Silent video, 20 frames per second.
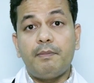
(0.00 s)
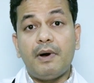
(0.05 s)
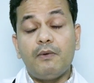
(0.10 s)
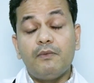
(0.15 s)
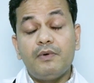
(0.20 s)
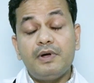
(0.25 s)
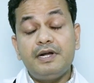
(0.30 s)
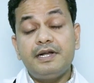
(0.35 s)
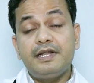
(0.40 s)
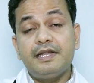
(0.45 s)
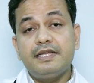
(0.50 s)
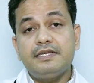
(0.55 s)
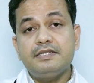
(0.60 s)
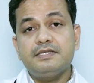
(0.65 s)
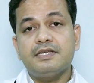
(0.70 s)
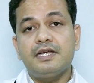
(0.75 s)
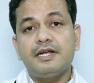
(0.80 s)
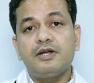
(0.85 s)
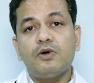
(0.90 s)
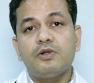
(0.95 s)
power
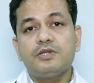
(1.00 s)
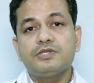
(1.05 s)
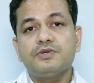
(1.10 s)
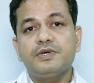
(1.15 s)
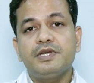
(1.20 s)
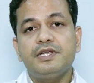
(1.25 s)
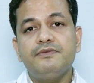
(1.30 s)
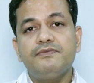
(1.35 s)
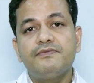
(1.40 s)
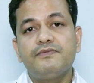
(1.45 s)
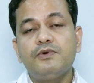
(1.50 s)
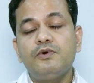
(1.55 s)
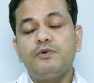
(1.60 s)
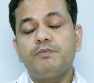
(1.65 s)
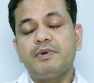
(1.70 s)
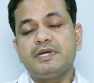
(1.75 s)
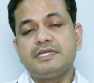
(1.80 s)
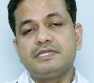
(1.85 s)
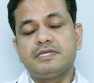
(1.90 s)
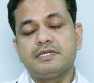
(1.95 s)
drinks and also in fruit
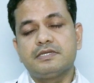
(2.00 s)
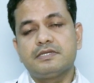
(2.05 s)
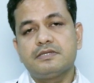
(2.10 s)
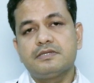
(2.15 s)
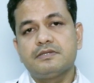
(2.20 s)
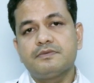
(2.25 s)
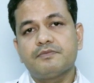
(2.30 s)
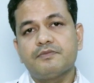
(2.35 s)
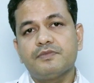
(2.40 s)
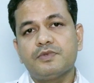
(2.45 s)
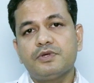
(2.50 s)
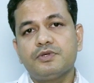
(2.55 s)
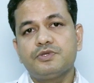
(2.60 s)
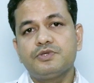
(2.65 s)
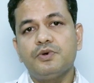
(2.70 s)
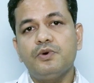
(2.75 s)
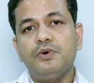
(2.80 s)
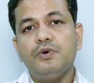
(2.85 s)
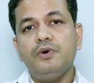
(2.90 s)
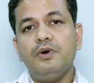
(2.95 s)
punches.
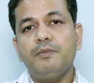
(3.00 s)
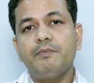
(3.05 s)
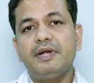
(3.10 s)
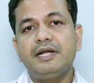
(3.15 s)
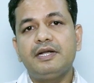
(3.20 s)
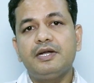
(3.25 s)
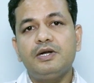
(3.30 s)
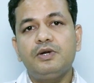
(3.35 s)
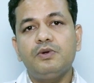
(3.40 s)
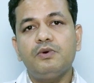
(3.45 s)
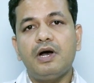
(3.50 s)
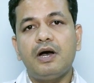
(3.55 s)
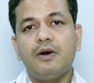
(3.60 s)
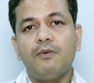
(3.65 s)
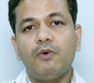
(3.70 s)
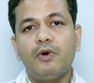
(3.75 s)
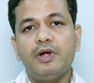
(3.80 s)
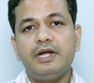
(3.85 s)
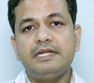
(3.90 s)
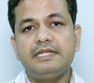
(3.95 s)
So better to
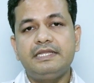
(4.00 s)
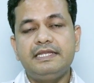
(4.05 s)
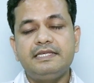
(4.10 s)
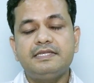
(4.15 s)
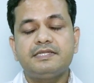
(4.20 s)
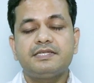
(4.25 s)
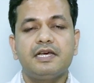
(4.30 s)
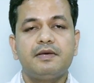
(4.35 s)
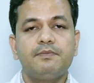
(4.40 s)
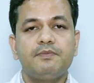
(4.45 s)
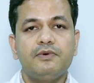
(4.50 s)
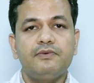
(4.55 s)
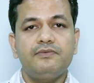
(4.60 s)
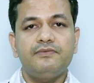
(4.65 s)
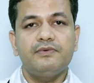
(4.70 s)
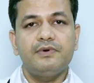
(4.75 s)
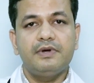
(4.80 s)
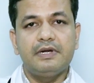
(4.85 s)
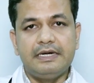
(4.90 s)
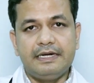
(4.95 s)
avoid these type of
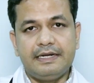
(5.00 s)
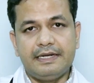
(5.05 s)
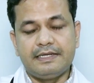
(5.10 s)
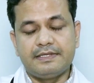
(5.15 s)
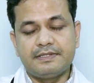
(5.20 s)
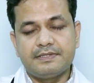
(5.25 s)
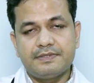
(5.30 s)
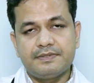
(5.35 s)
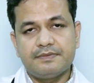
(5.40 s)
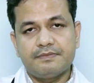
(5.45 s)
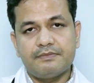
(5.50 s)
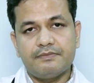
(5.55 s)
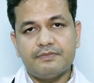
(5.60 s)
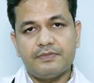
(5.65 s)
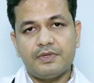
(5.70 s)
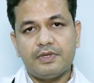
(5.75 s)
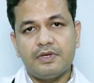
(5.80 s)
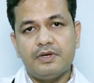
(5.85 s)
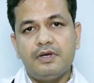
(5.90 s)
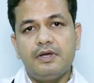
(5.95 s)
drinks.
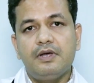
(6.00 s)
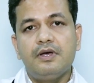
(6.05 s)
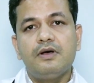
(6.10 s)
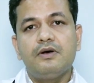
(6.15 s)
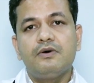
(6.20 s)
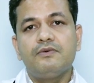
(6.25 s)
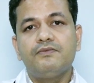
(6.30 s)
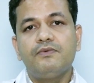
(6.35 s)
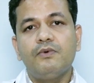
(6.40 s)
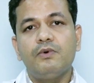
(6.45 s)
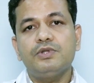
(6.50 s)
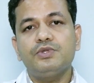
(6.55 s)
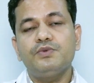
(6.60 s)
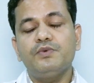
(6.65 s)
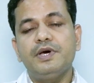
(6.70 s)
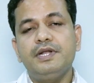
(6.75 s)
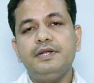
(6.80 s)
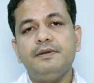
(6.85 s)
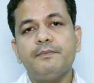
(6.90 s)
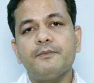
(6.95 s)
Fourth
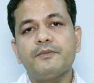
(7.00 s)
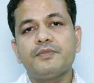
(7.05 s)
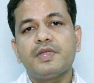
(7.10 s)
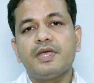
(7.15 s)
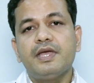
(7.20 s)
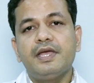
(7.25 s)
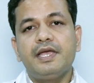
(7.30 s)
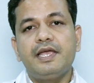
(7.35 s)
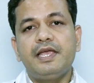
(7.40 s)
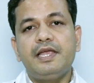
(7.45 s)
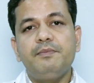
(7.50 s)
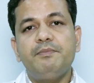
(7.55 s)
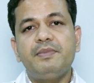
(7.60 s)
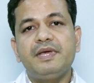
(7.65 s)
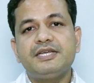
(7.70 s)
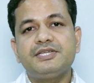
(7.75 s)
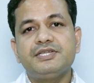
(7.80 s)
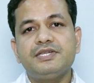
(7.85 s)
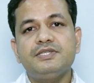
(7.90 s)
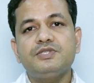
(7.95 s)
one, in
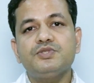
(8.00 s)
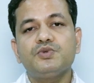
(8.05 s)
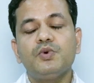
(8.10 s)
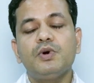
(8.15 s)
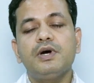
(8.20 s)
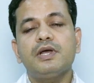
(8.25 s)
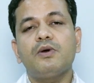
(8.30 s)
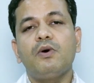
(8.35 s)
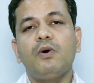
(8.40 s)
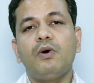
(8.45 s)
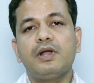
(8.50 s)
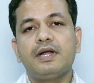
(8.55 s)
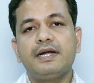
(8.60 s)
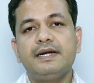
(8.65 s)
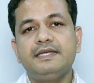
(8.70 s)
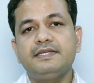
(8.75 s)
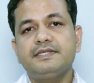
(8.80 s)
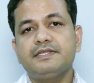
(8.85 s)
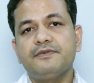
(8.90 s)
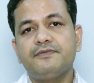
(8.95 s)
patients who are
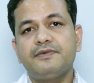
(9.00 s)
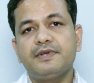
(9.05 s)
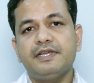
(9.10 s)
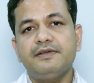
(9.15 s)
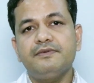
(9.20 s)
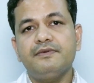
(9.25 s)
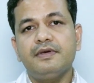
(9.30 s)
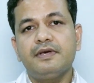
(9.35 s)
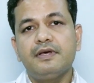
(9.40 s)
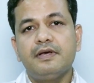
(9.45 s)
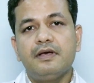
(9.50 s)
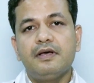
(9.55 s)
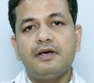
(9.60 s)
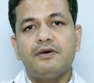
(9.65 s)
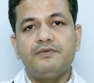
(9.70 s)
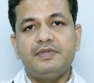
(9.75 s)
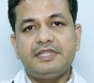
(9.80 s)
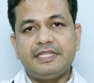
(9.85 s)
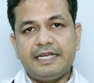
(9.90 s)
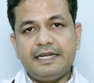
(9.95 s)
already suffering
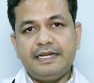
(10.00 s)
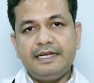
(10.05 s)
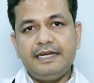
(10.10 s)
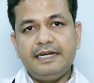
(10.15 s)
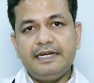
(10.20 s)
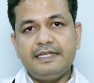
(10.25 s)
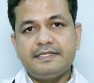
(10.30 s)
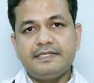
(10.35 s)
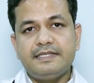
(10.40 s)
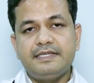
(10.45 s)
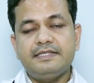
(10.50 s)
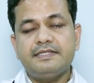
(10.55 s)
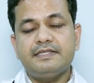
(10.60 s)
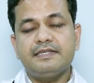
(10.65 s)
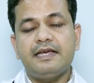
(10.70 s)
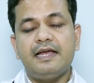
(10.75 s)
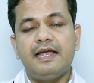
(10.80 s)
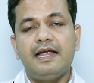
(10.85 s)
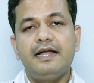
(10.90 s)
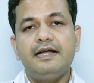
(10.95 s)
with kidney
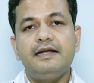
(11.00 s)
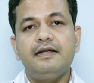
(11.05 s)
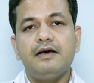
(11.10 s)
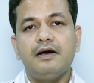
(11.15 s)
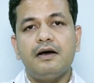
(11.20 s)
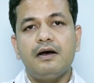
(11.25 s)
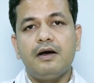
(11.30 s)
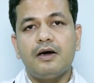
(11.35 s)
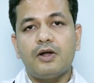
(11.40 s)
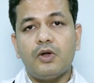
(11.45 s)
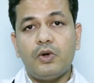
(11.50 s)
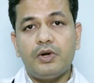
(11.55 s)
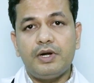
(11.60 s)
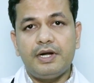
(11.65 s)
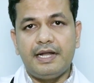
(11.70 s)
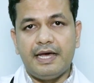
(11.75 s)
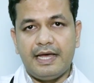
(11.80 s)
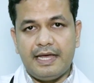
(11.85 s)
disease and are on